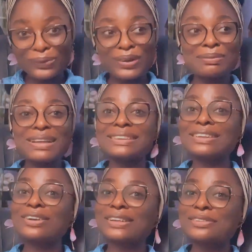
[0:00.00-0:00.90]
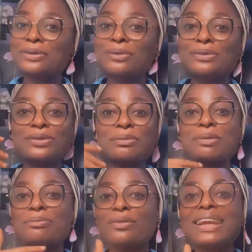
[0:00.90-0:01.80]
Or imagine calling someone to come
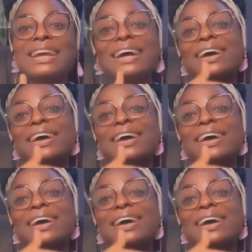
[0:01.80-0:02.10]
and break